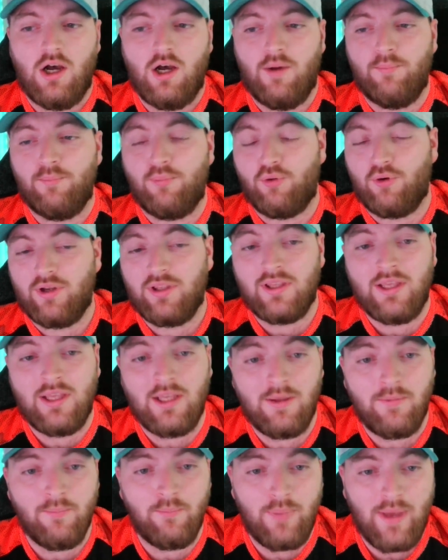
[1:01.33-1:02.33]
Bring
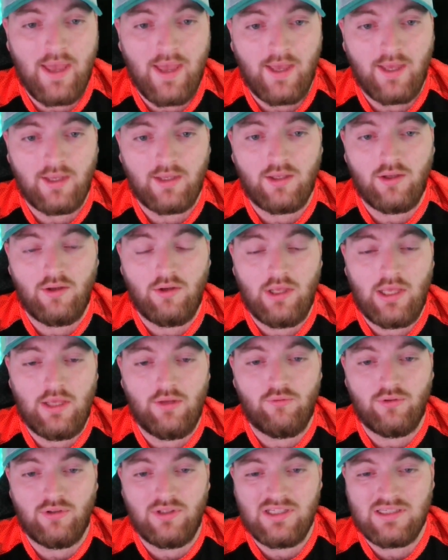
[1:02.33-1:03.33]
him back and
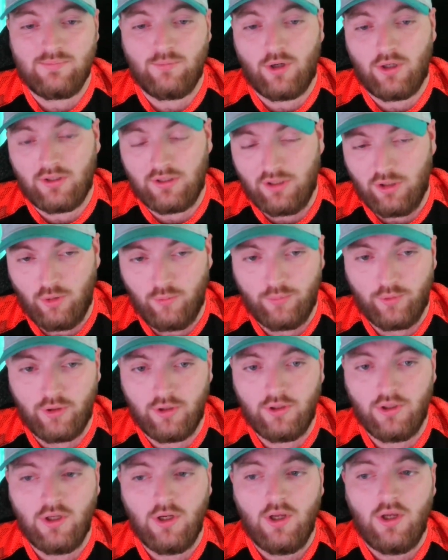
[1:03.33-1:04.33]
release Mark
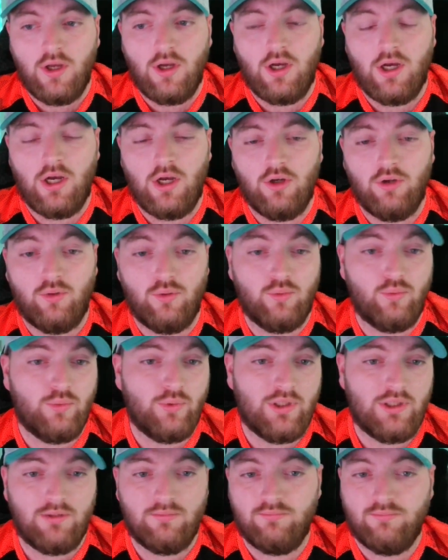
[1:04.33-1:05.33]
Gilbert, who
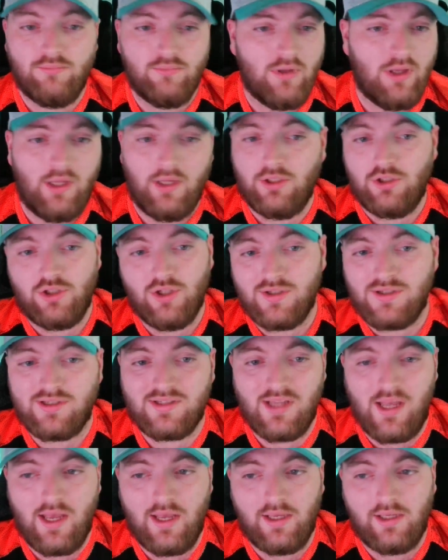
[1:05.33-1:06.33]
we had just
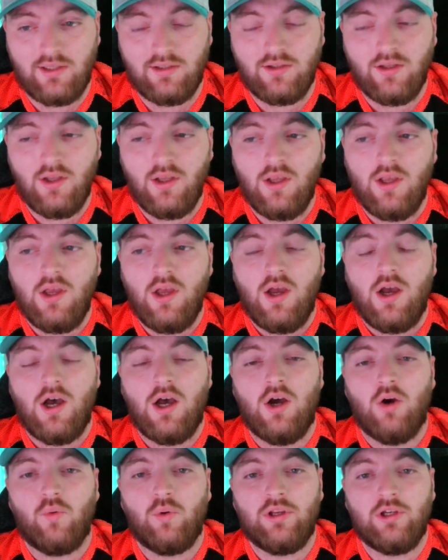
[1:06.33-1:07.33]
signed.
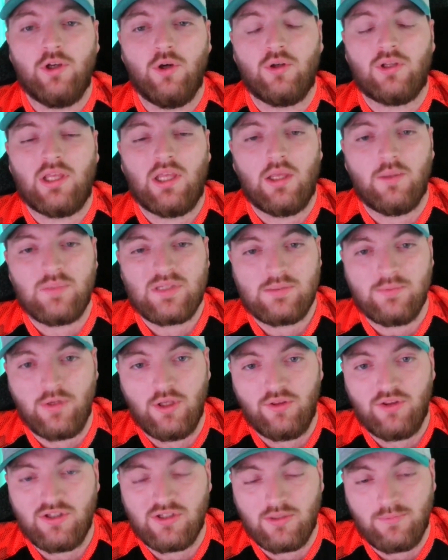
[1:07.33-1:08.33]
We know Cam
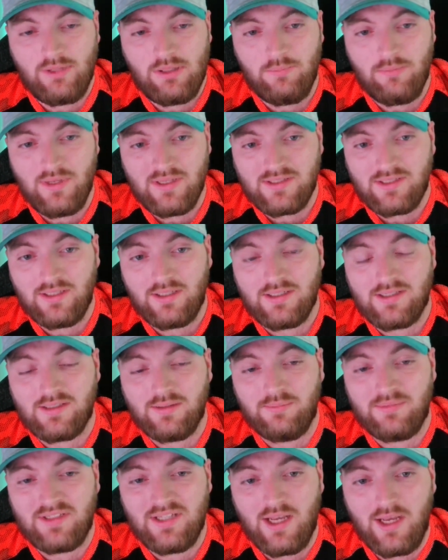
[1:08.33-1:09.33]
Smith is going to be missing
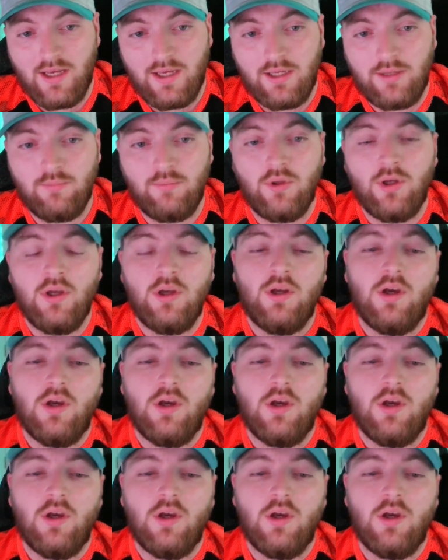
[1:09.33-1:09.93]
some time.